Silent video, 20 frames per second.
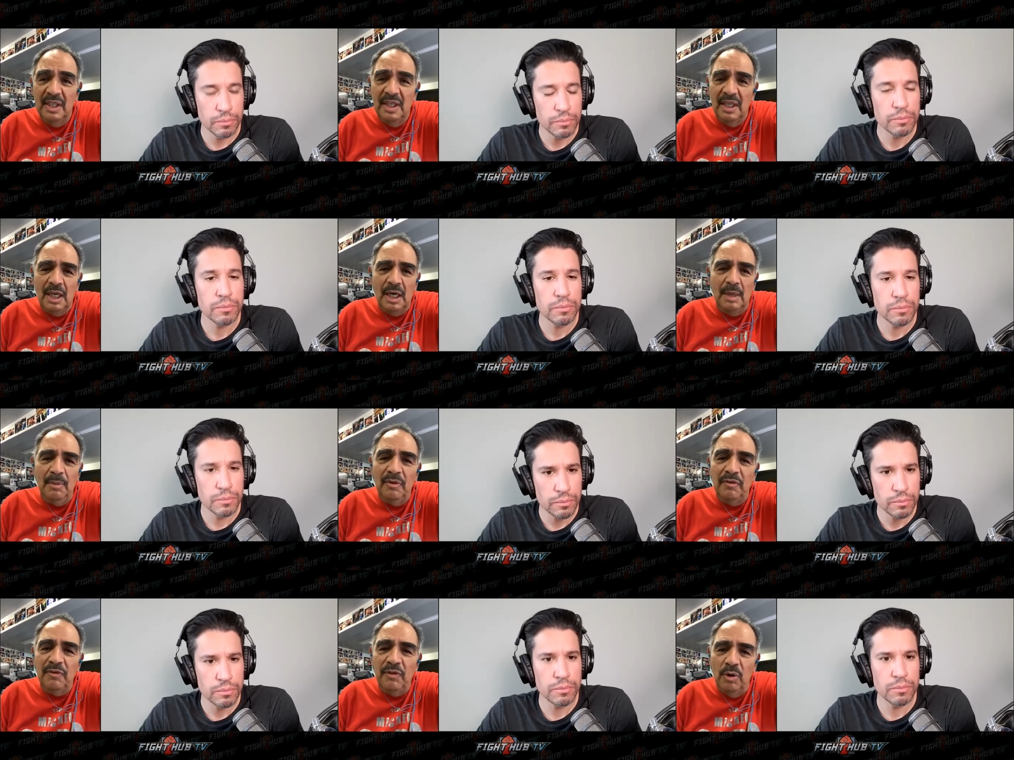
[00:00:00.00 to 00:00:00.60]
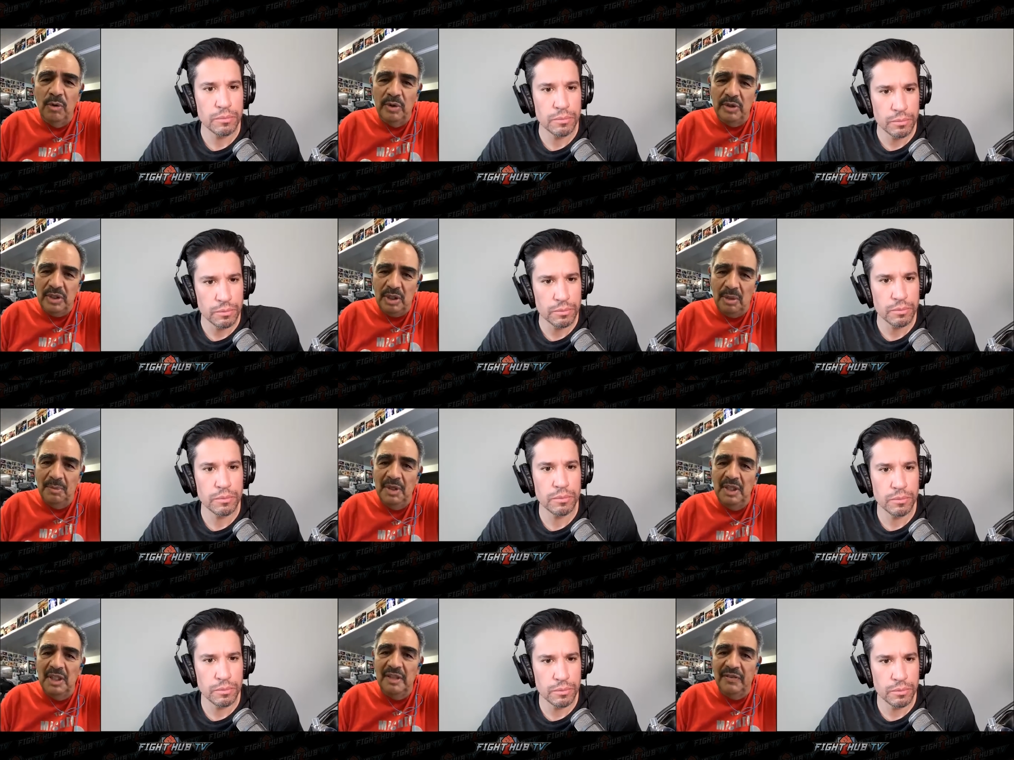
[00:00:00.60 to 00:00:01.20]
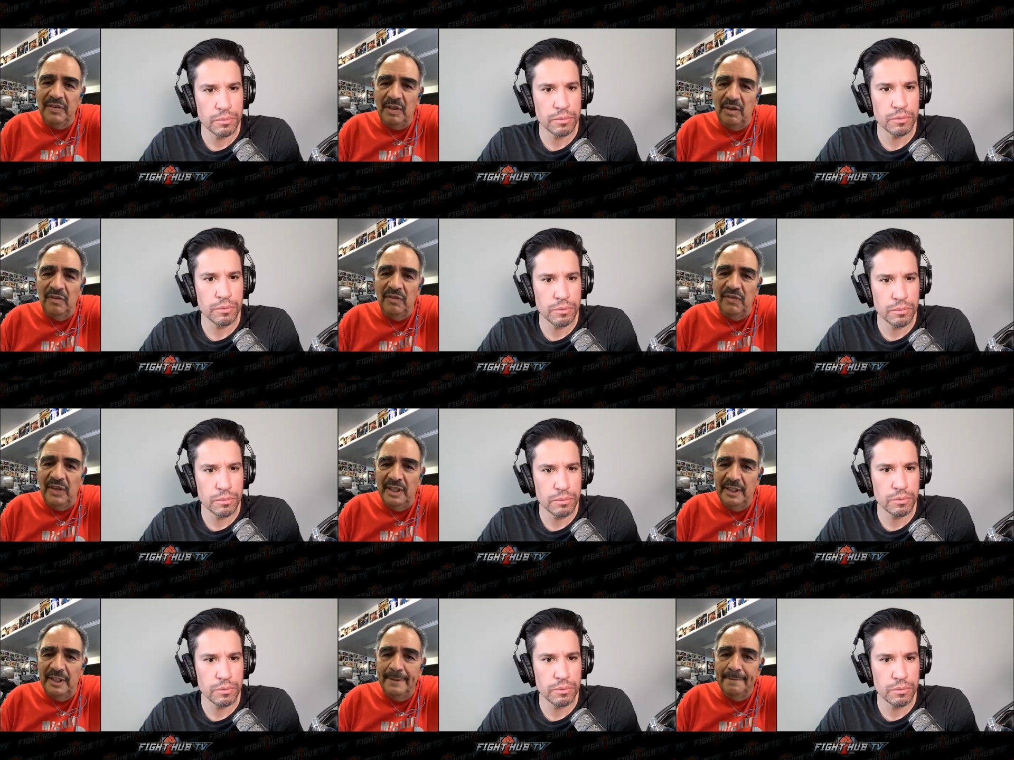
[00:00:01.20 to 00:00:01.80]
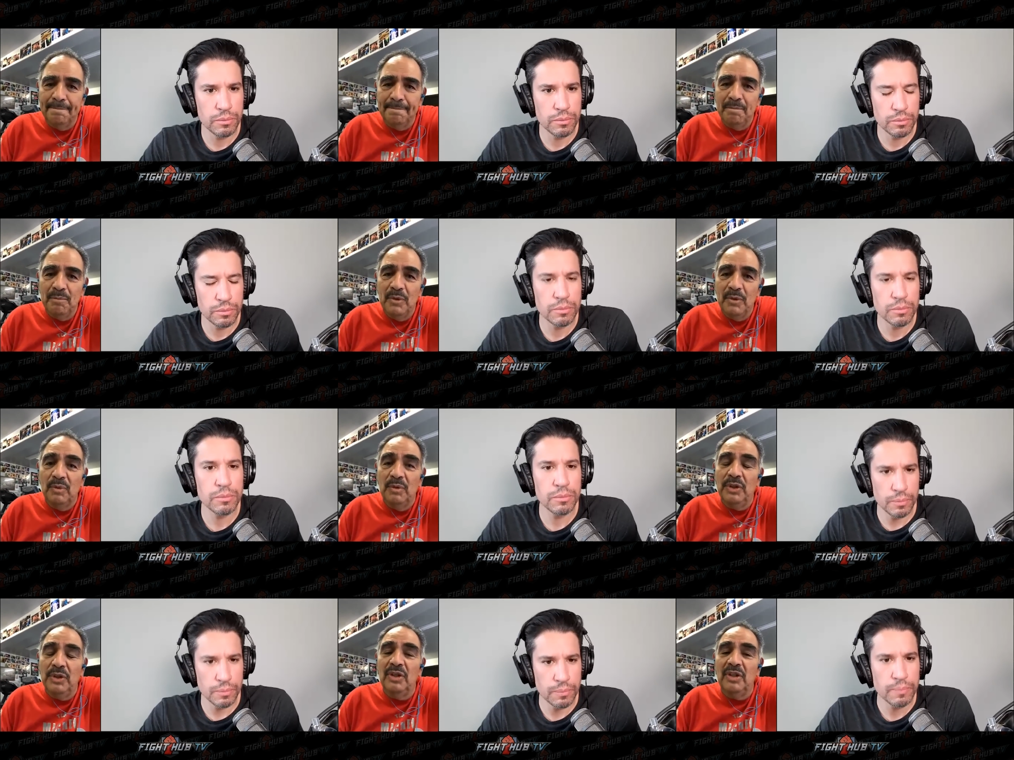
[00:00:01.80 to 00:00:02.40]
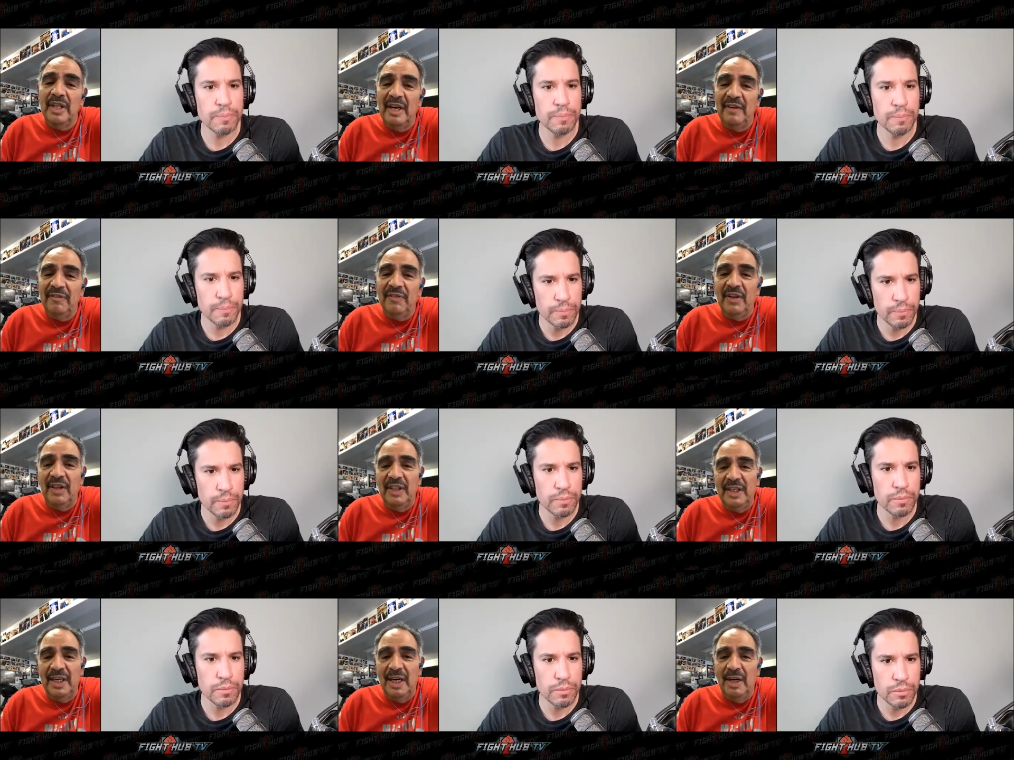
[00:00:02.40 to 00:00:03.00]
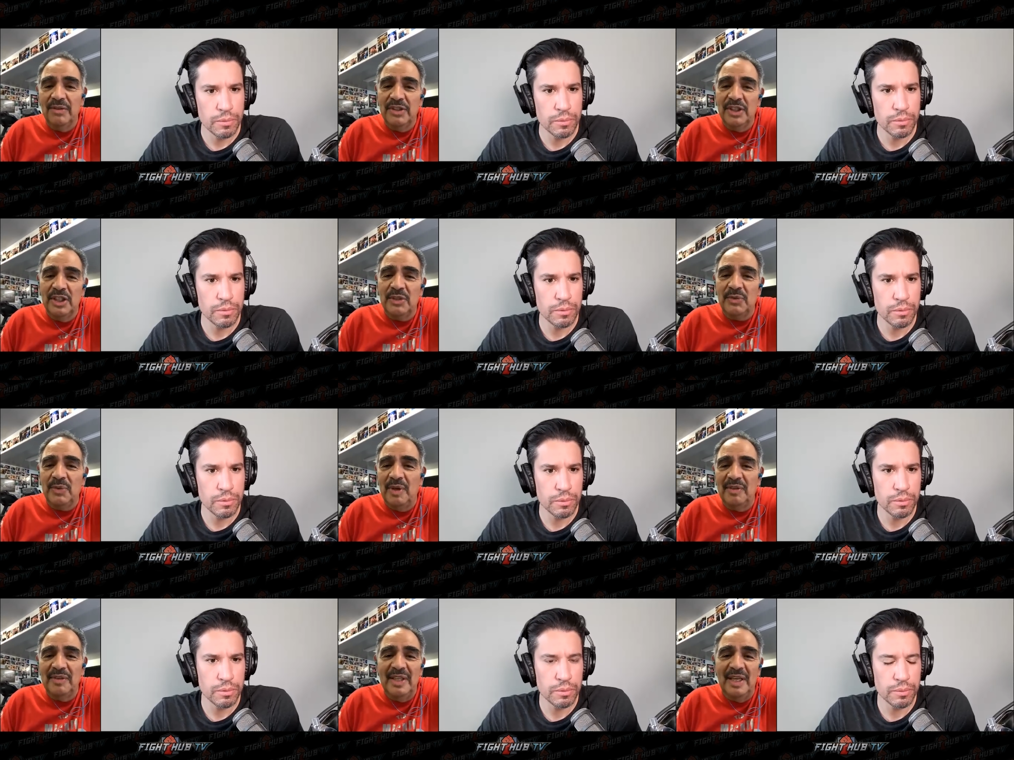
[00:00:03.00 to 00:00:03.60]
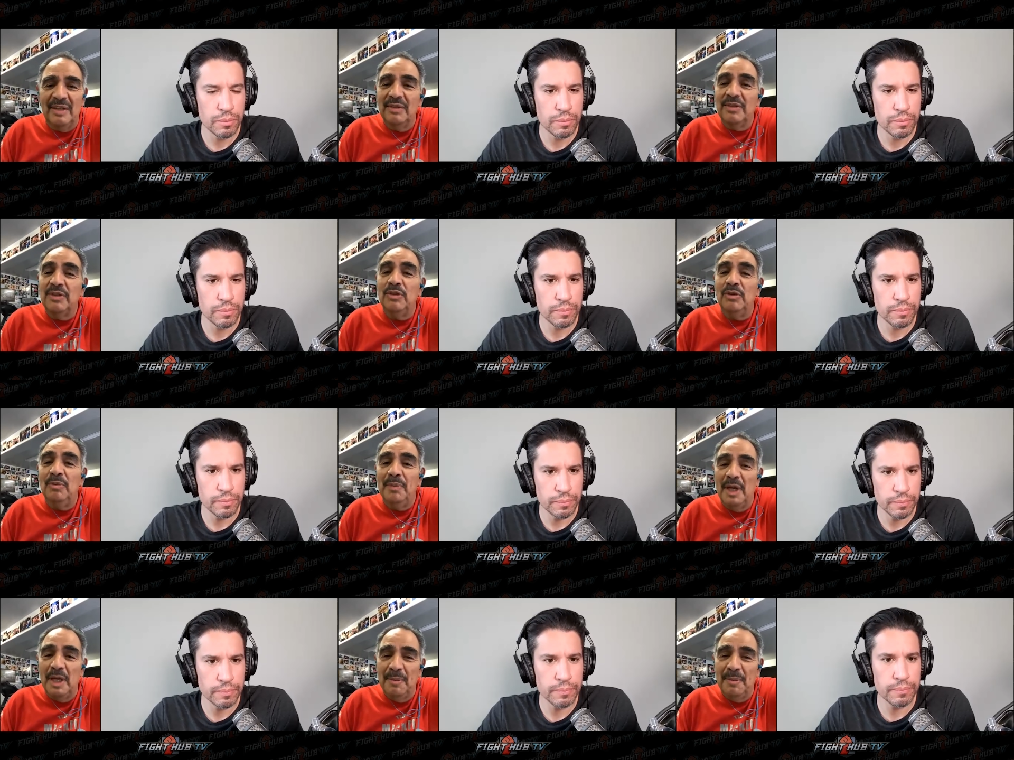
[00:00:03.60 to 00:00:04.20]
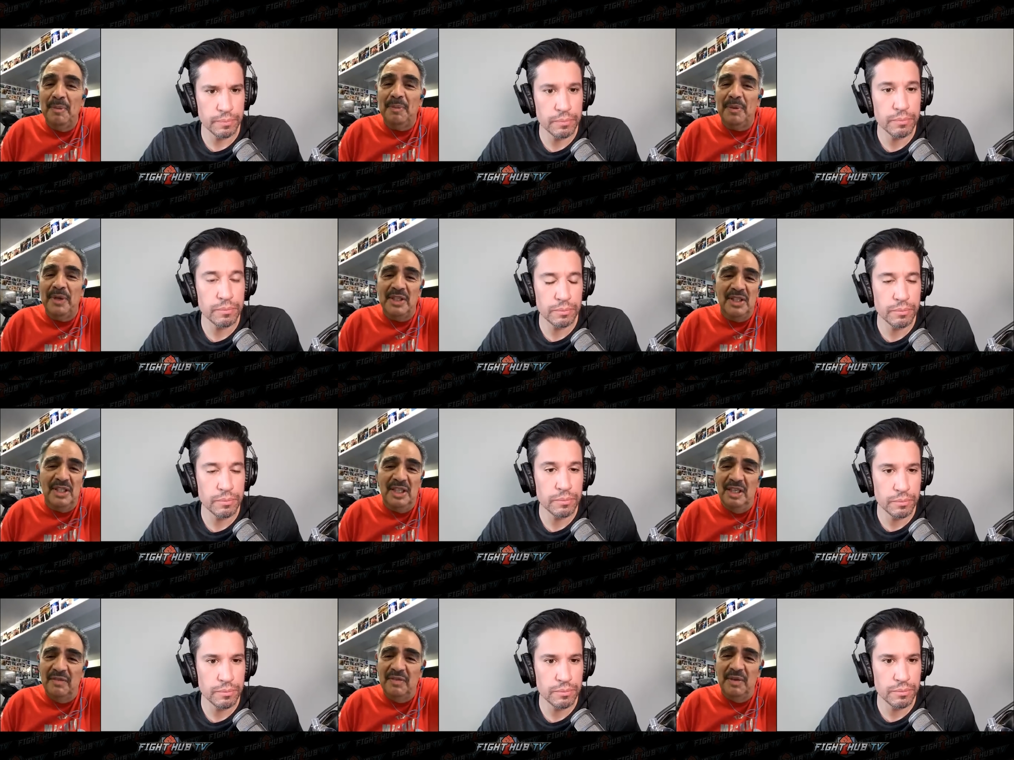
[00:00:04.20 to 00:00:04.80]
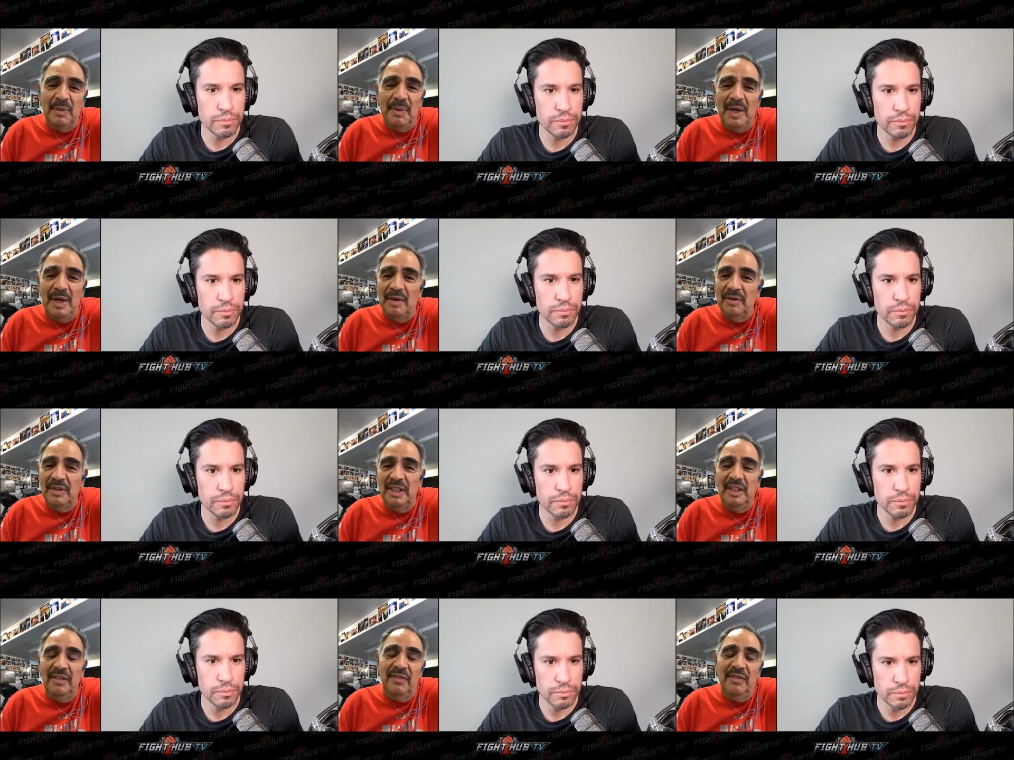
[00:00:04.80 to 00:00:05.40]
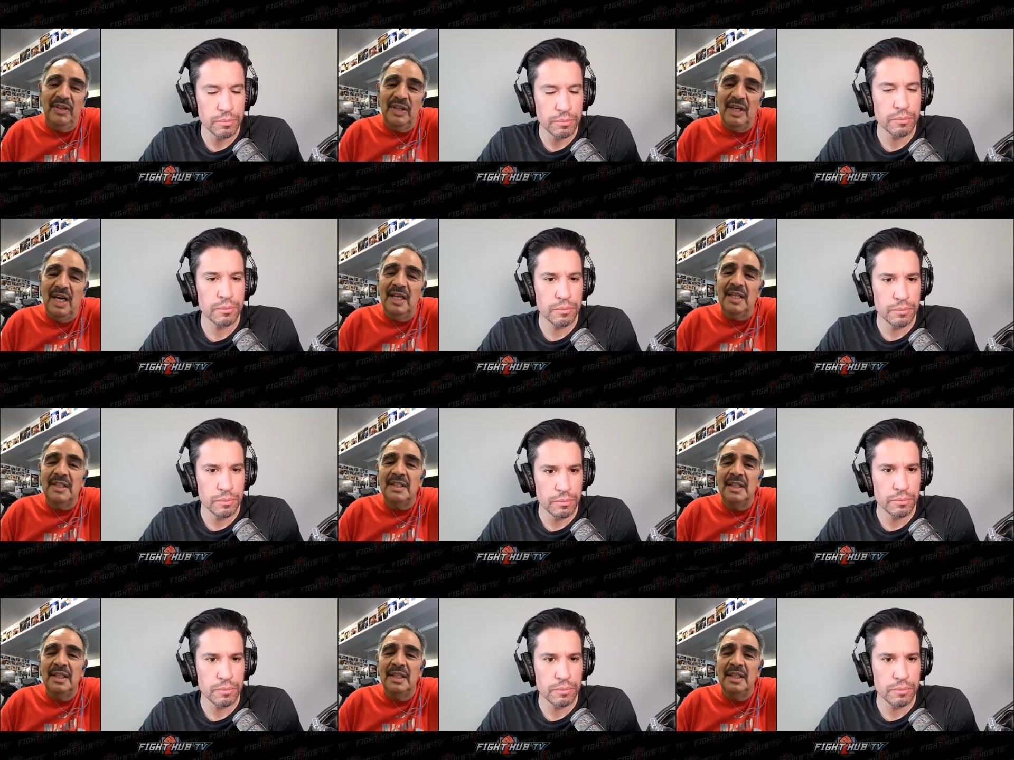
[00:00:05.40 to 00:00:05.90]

Speaker 1: Coming forward is going to be a difficult fight when you're that far down, six round down, you better be pressing every round. And if you're not,